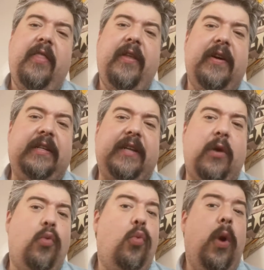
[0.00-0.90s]
There is a
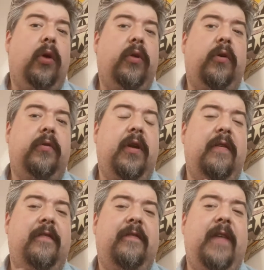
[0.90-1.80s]
well-known,
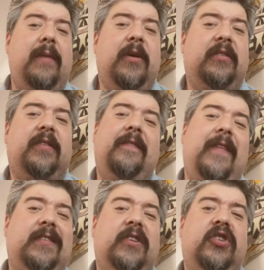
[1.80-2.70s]
famous
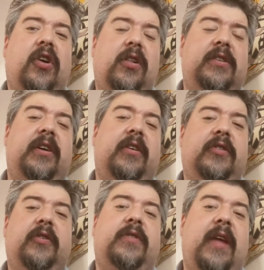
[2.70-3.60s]
fancy
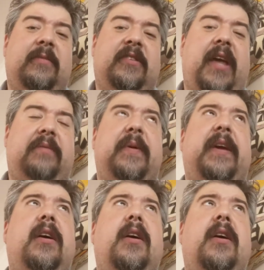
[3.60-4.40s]
chocolatiers whose name escapes me,